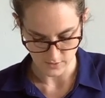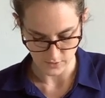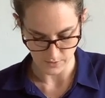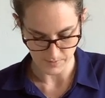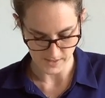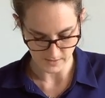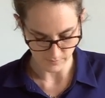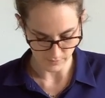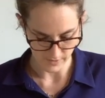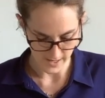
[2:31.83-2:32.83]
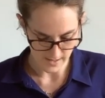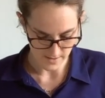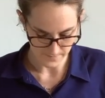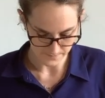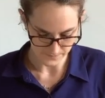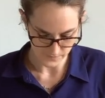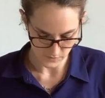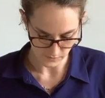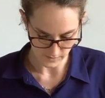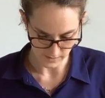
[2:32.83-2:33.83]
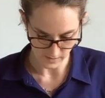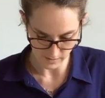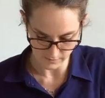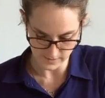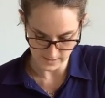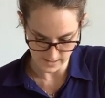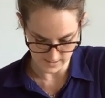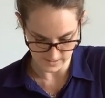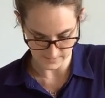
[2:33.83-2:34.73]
your piece of bread, so that it covers it.